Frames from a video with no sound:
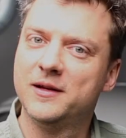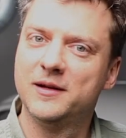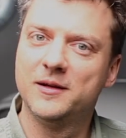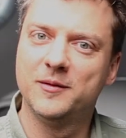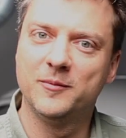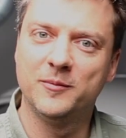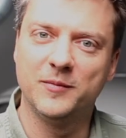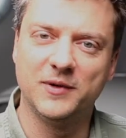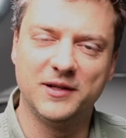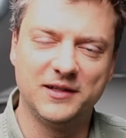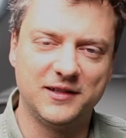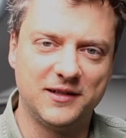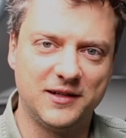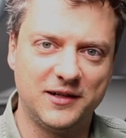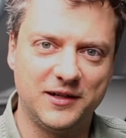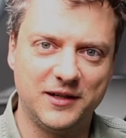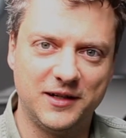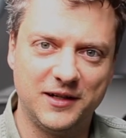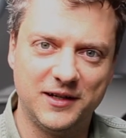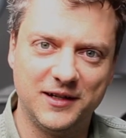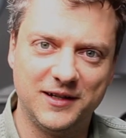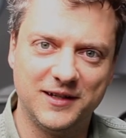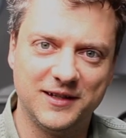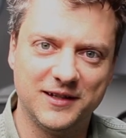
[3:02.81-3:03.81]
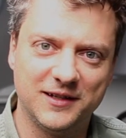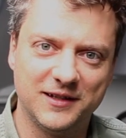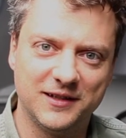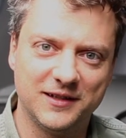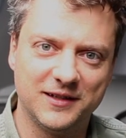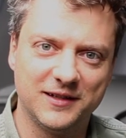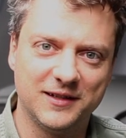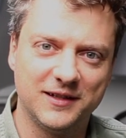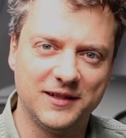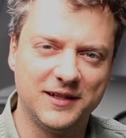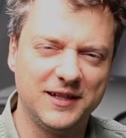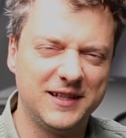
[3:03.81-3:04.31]
but
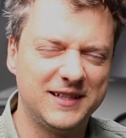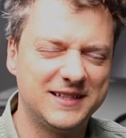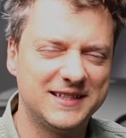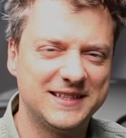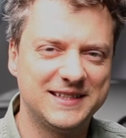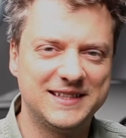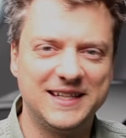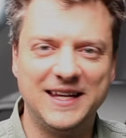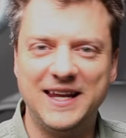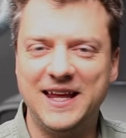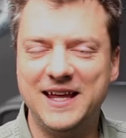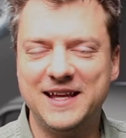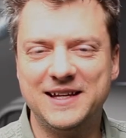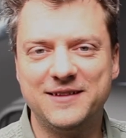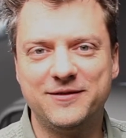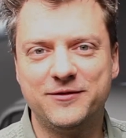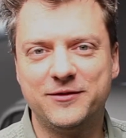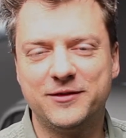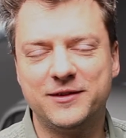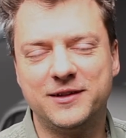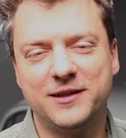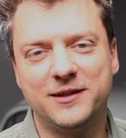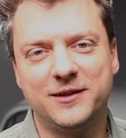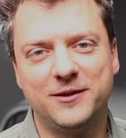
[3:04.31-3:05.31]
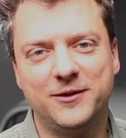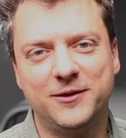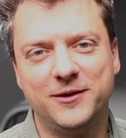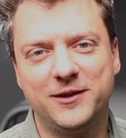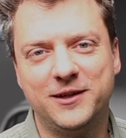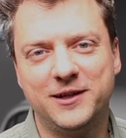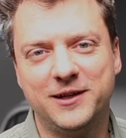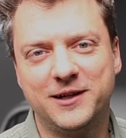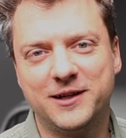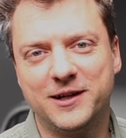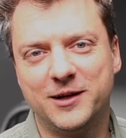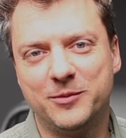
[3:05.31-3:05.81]
really it's left
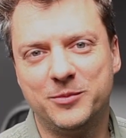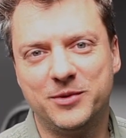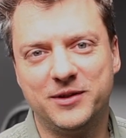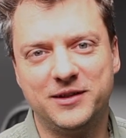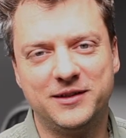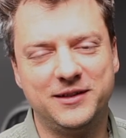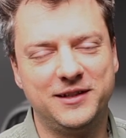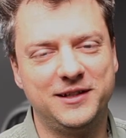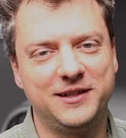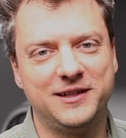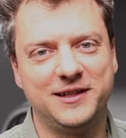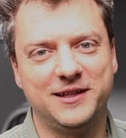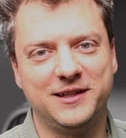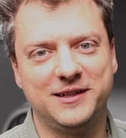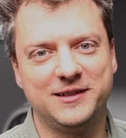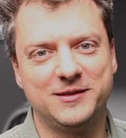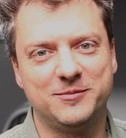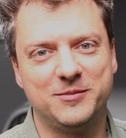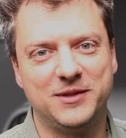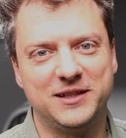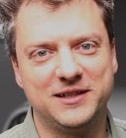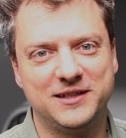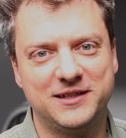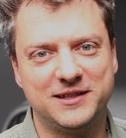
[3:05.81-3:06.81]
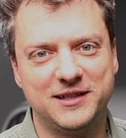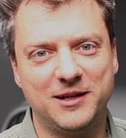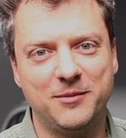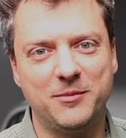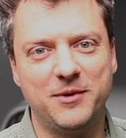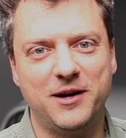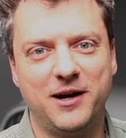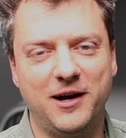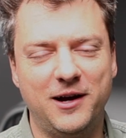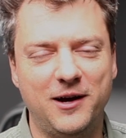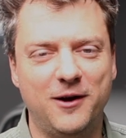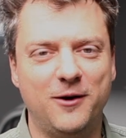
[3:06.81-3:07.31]
only a couple details, but
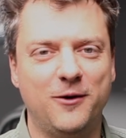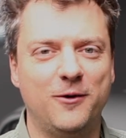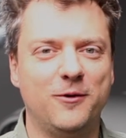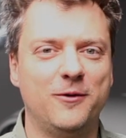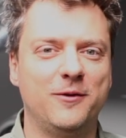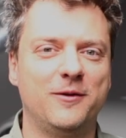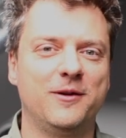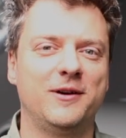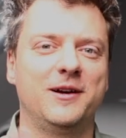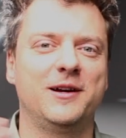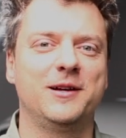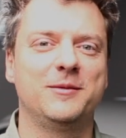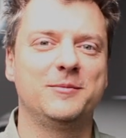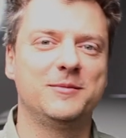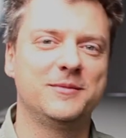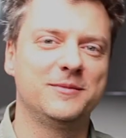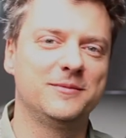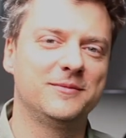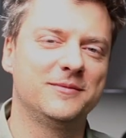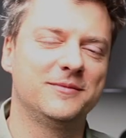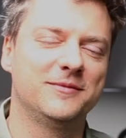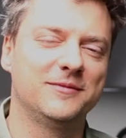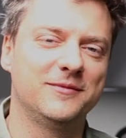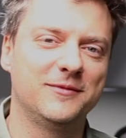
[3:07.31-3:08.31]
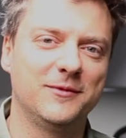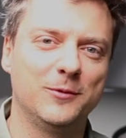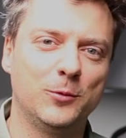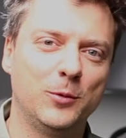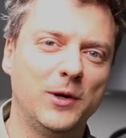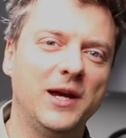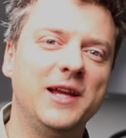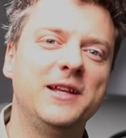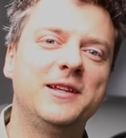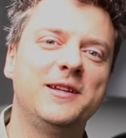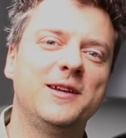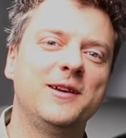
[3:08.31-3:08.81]
somehow I'm
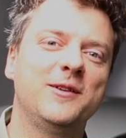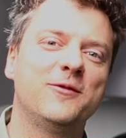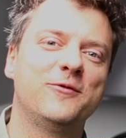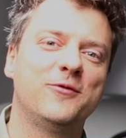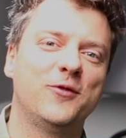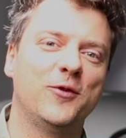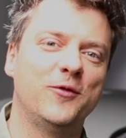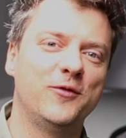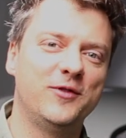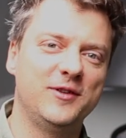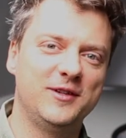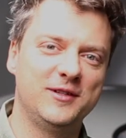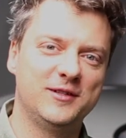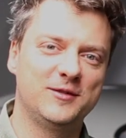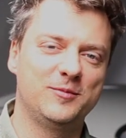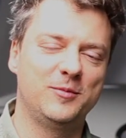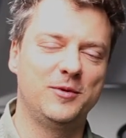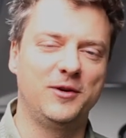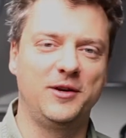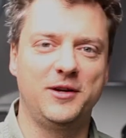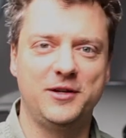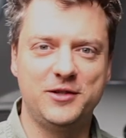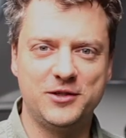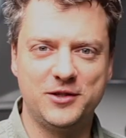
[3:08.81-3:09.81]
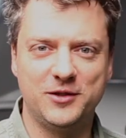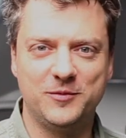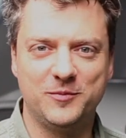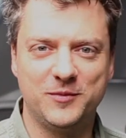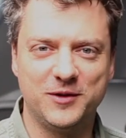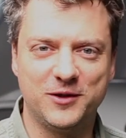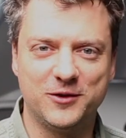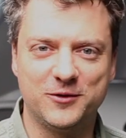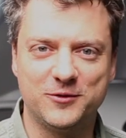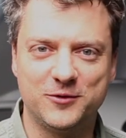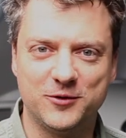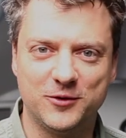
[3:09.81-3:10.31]
waiting for the inspiration,
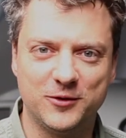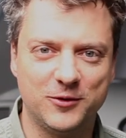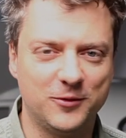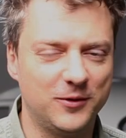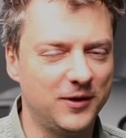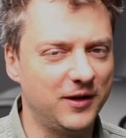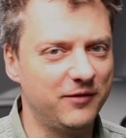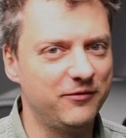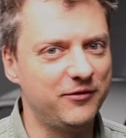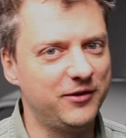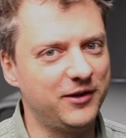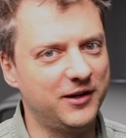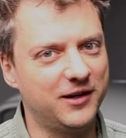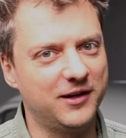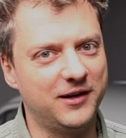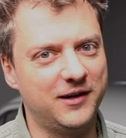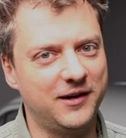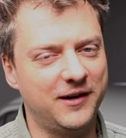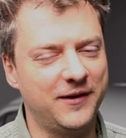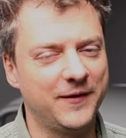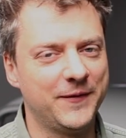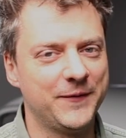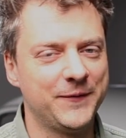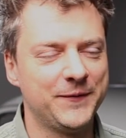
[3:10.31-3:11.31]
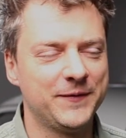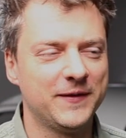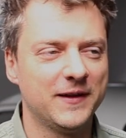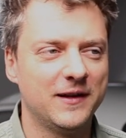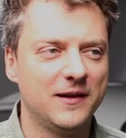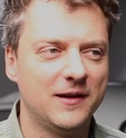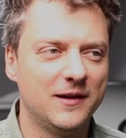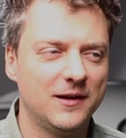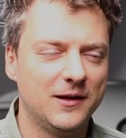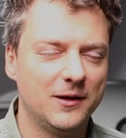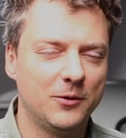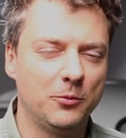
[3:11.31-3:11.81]
because you know every car,
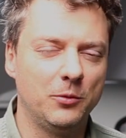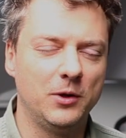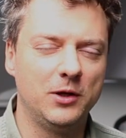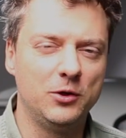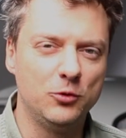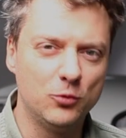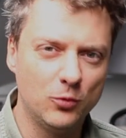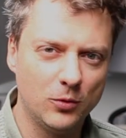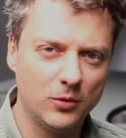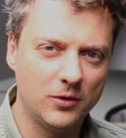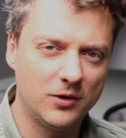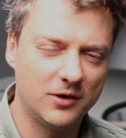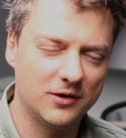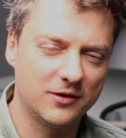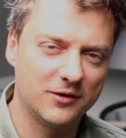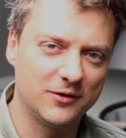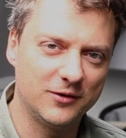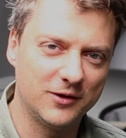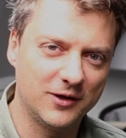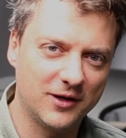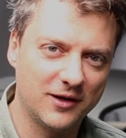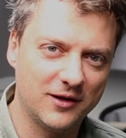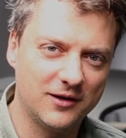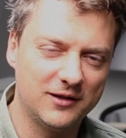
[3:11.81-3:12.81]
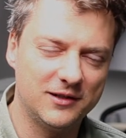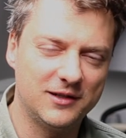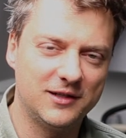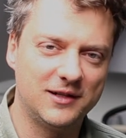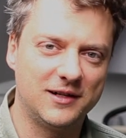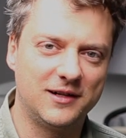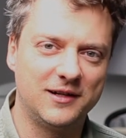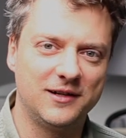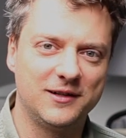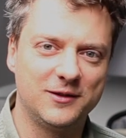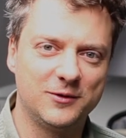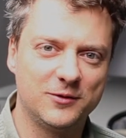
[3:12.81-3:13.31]
when you work on
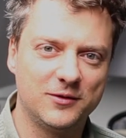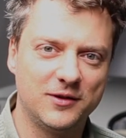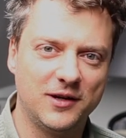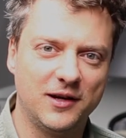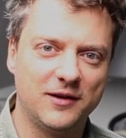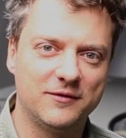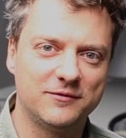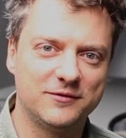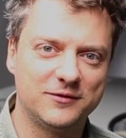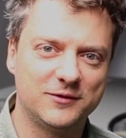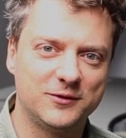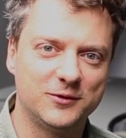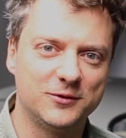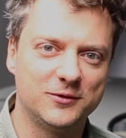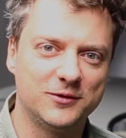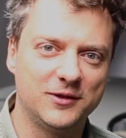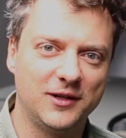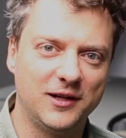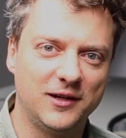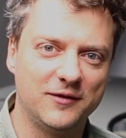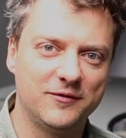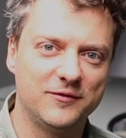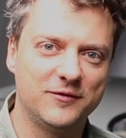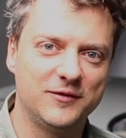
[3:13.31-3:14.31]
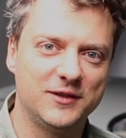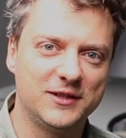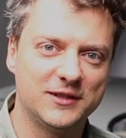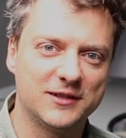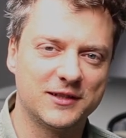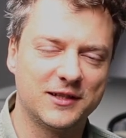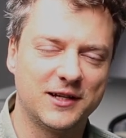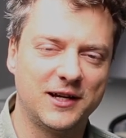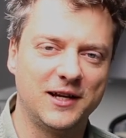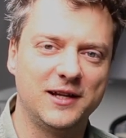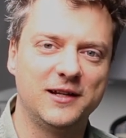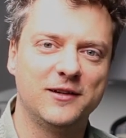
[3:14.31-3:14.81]
car, you have to have this
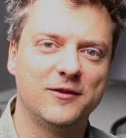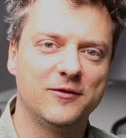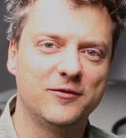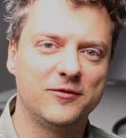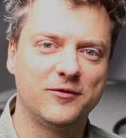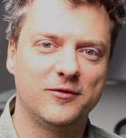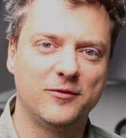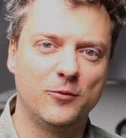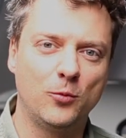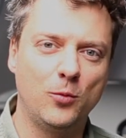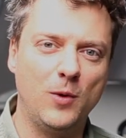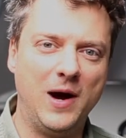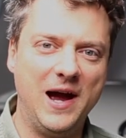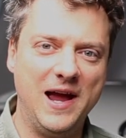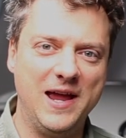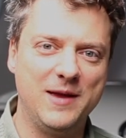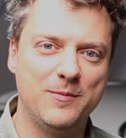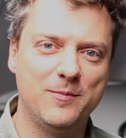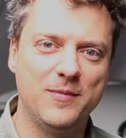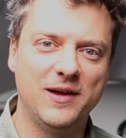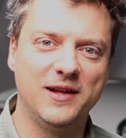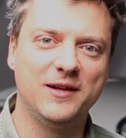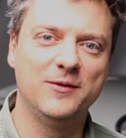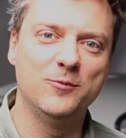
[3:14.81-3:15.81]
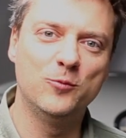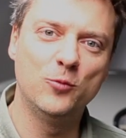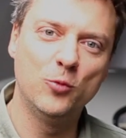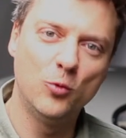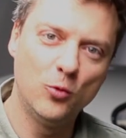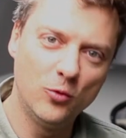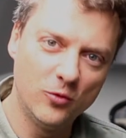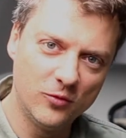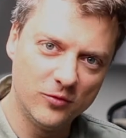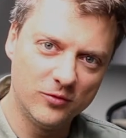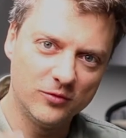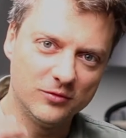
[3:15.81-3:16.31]
kind of vibe and
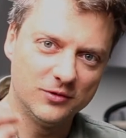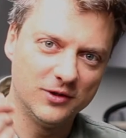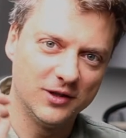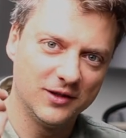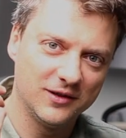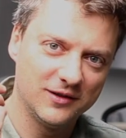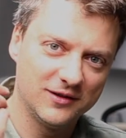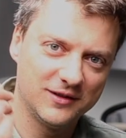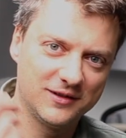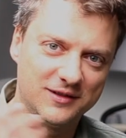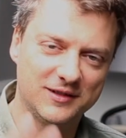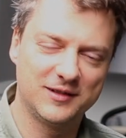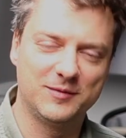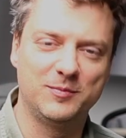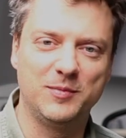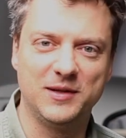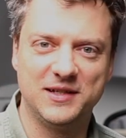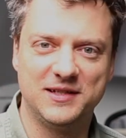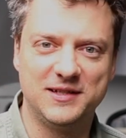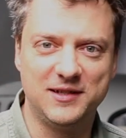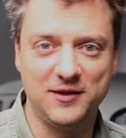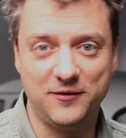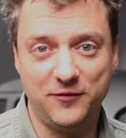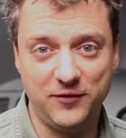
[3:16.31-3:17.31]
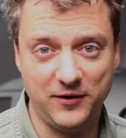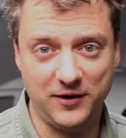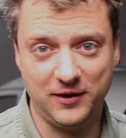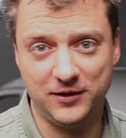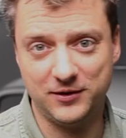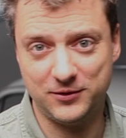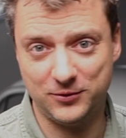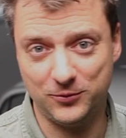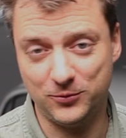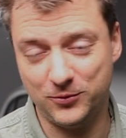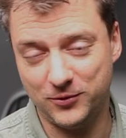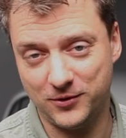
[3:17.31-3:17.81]
mood specific
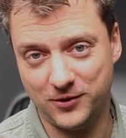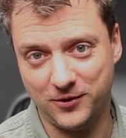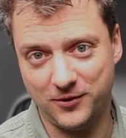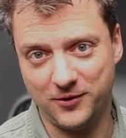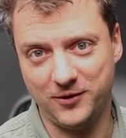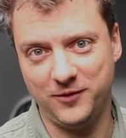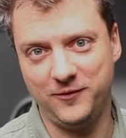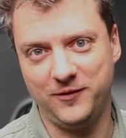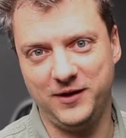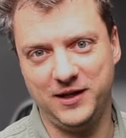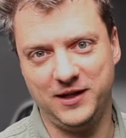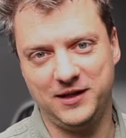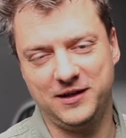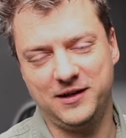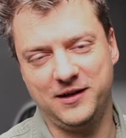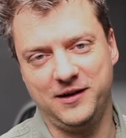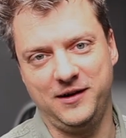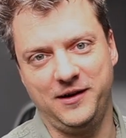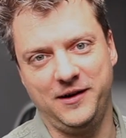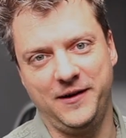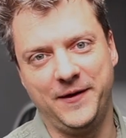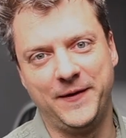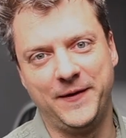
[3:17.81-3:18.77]
to work on that car.